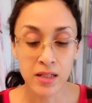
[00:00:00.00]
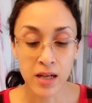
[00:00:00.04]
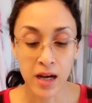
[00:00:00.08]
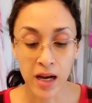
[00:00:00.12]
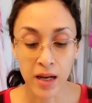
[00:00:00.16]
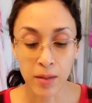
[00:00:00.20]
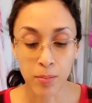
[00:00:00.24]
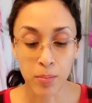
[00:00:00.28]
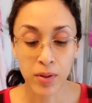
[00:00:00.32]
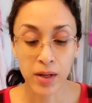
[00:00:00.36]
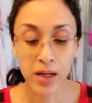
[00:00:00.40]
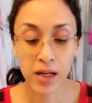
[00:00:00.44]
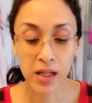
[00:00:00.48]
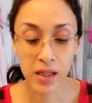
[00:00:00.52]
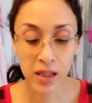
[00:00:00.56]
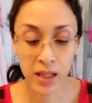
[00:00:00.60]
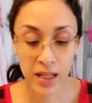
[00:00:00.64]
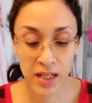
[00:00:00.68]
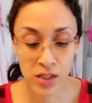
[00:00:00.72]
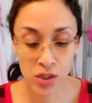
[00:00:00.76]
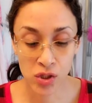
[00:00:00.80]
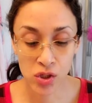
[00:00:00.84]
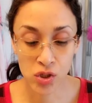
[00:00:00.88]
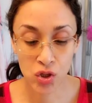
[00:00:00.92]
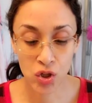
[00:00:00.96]
type
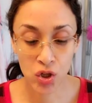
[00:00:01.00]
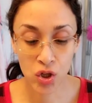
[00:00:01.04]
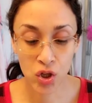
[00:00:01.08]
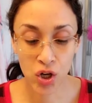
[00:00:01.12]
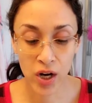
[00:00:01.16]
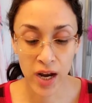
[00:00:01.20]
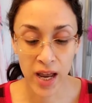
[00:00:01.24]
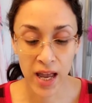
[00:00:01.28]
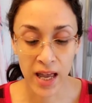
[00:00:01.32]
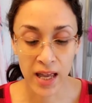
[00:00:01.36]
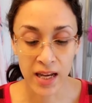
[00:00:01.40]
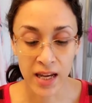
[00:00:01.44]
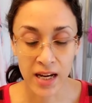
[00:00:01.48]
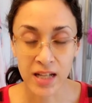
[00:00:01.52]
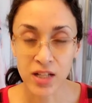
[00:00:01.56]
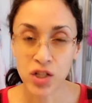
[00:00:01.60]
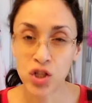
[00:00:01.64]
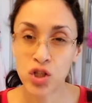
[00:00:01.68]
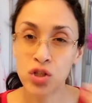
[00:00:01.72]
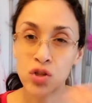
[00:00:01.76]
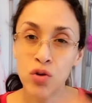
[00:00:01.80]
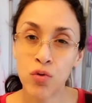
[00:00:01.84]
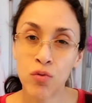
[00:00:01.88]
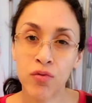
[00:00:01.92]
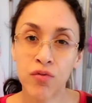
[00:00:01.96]
cleanser and I
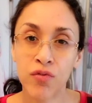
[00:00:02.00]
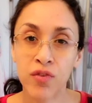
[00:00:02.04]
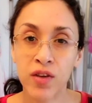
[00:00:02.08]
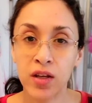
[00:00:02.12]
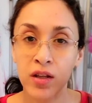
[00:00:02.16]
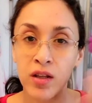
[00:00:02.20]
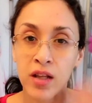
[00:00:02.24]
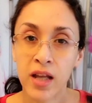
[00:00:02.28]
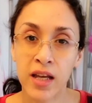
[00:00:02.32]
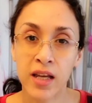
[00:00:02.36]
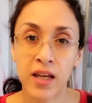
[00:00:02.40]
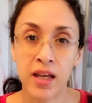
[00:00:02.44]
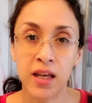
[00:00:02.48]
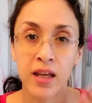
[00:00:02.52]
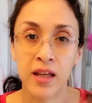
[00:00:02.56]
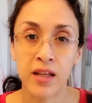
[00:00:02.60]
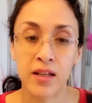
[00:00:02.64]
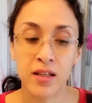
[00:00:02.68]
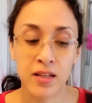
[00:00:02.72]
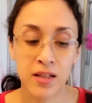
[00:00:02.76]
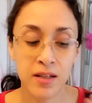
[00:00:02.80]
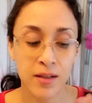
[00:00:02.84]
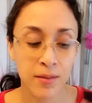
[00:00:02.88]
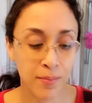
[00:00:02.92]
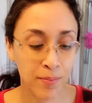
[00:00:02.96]
just don't feel like
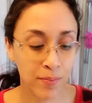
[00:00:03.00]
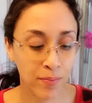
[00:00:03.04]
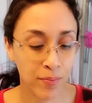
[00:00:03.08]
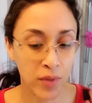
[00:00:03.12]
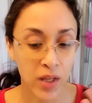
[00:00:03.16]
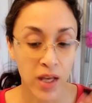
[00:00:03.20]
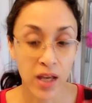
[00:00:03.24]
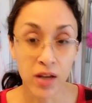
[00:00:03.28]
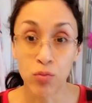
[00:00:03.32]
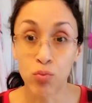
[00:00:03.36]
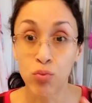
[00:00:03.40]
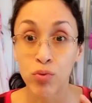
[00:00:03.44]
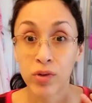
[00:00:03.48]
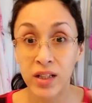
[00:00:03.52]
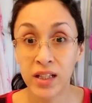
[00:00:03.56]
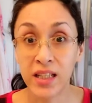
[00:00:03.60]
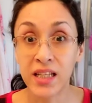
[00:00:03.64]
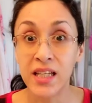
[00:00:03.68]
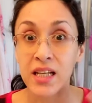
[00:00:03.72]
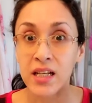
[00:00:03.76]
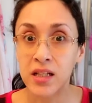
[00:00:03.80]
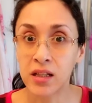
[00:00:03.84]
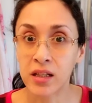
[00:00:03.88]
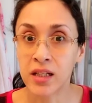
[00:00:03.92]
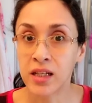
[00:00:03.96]
it, it
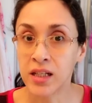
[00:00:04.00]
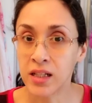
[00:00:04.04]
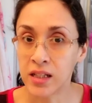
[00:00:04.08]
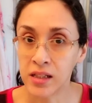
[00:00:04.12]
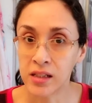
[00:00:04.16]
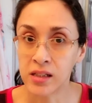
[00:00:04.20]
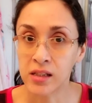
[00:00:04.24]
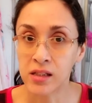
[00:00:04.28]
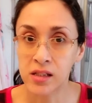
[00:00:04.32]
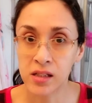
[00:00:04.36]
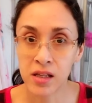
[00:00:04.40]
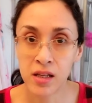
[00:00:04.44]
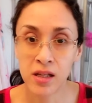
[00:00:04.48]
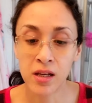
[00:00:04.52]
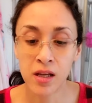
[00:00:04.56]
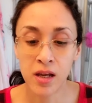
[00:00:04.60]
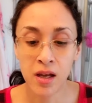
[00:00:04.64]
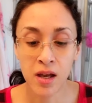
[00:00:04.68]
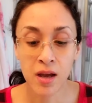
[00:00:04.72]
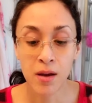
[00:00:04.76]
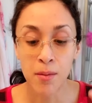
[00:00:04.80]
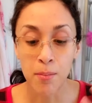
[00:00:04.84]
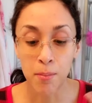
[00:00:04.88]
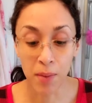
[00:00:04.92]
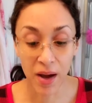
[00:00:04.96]
really cleans
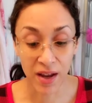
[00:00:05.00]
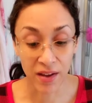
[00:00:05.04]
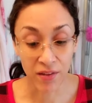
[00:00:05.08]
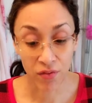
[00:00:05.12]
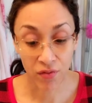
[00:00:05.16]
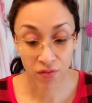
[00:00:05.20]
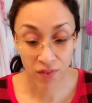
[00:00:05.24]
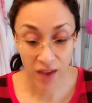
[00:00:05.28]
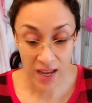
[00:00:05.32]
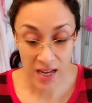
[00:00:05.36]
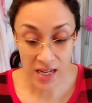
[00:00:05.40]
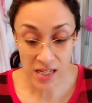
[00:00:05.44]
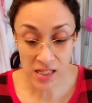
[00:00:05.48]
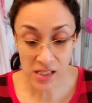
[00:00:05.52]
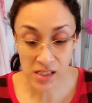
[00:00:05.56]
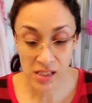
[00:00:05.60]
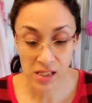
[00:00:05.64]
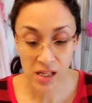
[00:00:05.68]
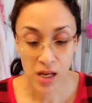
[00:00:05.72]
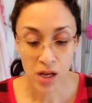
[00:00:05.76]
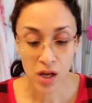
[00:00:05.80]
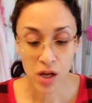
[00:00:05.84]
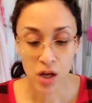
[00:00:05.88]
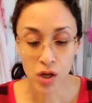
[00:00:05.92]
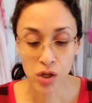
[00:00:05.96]
my
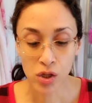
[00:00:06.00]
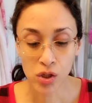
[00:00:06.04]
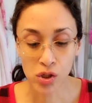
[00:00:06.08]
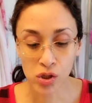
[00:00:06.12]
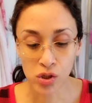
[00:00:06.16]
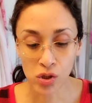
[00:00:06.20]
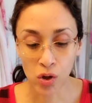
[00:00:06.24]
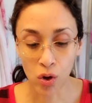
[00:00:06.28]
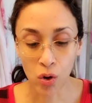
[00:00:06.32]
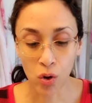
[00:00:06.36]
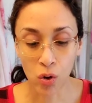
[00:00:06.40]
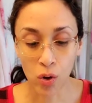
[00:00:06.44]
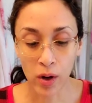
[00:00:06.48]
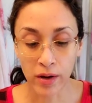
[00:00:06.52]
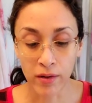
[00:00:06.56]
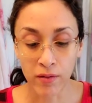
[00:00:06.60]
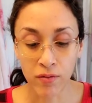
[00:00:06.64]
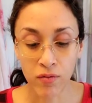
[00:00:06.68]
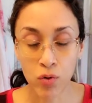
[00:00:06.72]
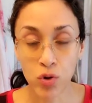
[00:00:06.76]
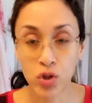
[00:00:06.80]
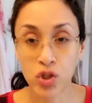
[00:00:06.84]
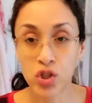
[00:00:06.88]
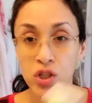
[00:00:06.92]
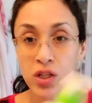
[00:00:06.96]
face. So
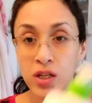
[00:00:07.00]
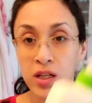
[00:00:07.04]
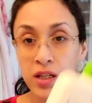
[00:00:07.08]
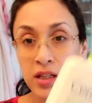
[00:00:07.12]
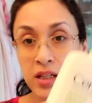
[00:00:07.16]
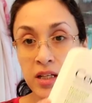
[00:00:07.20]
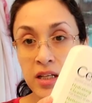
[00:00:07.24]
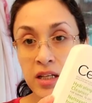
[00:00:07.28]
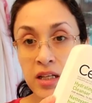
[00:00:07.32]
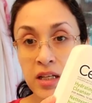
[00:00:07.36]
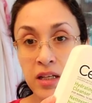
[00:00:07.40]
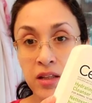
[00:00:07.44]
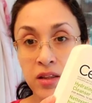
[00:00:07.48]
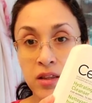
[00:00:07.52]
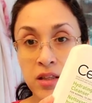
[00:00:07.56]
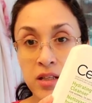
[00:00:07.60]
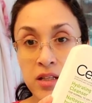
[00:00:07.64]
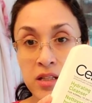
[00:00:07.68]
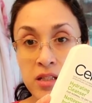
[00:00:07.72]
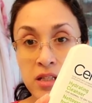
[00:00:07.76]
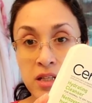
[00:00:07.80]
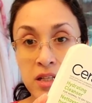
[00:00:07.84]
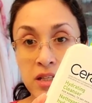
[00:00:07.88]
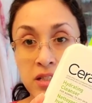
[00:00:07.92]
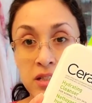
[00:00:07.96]
unfortunately,
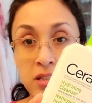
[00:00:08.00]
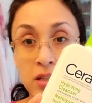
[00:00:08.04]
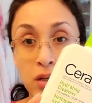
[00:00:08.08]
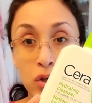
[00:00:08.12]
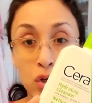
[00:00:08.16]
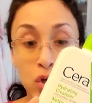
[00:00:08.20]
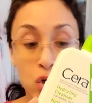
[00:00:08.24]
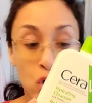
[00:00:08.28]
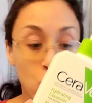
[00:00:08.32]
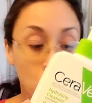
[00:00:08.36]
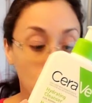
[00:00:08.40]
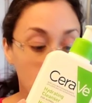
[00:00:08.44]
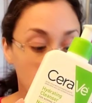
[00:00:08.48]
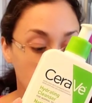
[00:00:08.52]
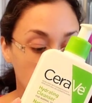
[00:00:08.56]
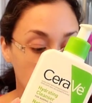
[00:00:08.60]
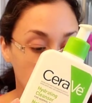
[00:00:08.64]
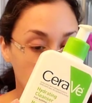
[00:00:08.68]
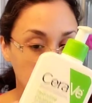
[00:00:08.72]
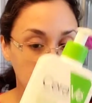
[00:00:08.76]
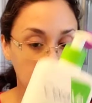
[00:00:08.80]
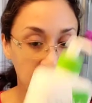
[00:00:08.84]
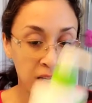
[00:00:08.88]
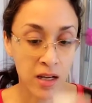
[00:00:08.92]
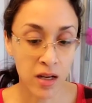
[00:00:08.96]
this is a no for
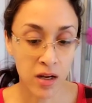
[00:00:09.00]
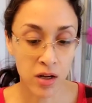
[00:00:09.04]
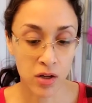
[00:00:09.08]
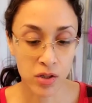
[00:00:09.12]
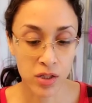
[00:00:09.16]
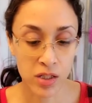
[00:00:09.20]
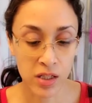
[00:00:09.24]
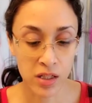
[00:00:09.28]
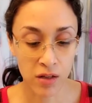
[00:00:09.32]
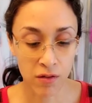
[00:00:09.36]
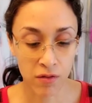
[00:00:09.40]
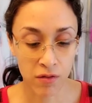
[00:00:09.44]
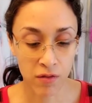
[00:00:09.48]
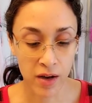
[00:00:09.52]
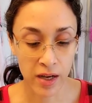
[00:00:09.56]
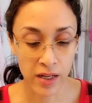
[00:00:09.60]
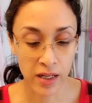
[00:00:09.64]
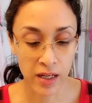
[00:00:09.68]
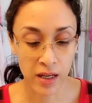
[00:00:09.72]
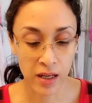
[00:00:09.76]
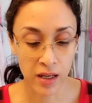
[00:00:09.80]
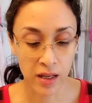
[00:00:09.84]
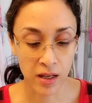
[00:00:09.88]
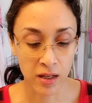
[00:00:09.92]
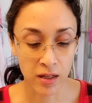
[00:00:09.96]
me. I'll see if I
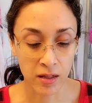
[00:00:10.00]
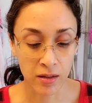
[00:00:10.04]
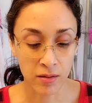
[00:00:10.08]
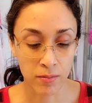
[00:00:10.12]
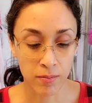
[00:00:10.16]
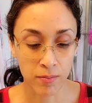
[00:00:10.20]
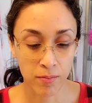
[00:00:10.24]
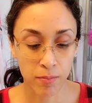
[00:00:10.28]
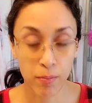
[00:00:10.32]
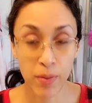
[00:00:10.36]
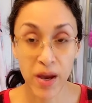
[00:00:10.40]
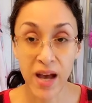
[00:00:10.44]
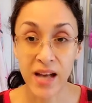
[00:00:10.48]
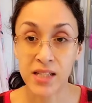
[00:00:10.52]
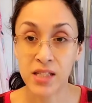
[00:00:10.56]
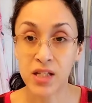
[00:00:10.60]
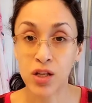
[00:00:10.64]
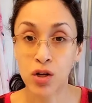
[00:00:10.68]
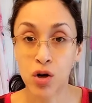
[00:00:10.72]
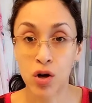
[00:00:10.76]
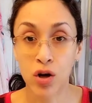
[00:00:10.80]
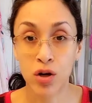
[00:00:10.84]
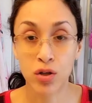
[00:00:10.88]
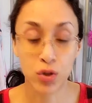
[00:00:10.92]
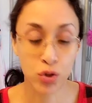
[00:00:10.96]
can pass
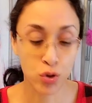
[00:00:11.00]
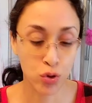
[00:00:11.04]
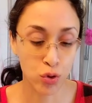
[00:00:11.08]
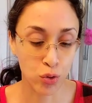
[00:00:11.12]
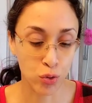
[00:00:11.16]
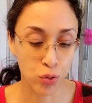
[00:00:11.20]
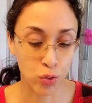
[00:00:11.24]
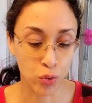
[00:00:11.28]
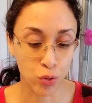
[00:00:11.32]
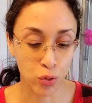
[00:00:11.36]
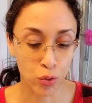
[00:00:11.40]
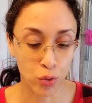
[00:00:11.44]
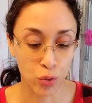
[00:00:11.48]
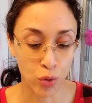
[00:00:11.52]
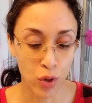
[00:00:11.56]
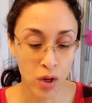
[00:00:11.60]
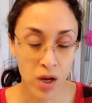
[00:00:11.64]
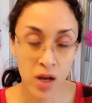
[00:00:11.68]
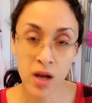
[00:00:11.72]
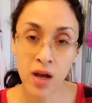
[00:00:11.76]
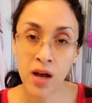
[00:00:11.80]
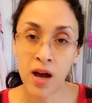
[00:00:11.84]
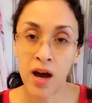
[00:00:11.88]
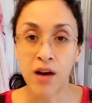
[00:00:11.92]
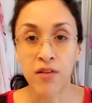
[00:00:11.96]
it on to
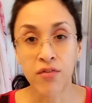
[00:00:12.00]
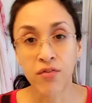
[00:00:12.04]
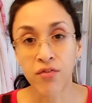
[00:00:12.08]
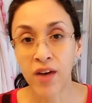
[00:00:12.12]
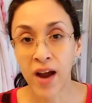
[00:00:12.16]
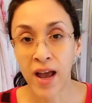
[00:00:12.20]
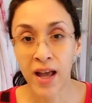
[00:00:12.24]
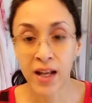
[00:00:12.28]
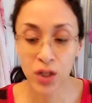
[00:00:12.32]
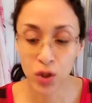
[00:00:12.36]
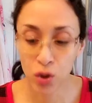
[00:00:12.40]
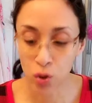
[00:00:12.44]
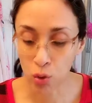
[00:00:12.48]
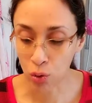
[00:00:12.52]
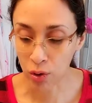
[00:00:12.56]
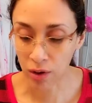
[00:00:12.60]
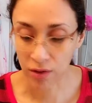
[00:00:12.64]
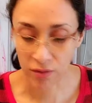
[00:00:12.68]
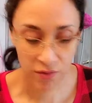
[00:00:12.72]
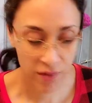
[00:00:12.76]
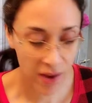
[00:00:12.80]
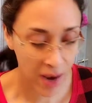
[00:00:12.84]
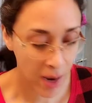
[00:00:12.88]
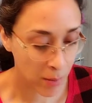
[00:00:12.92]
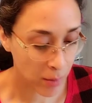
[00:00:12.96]
a friend or a
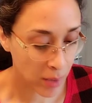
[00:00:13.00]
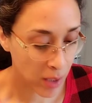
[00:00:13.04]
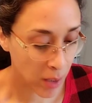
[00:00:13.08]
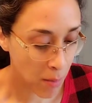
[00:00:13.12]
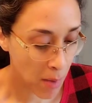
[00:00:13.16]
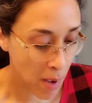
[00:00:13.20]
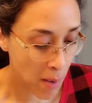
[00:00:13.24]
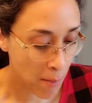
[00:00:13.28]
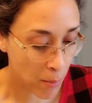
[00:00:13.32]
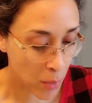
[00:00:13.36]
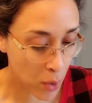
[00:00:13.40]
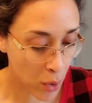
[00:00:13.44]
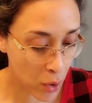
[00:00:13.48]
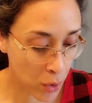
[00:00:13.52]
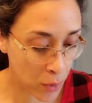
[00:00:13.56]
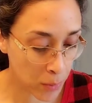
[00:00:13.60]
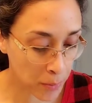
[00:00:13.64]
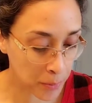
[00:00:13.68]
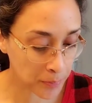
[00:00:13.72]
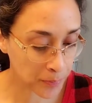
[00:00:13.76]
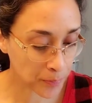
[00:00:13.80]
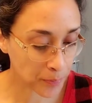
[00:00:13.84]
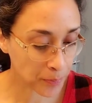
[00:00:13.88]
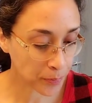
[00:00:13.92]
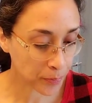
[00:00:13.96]
family
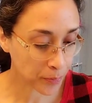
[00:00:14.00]
member.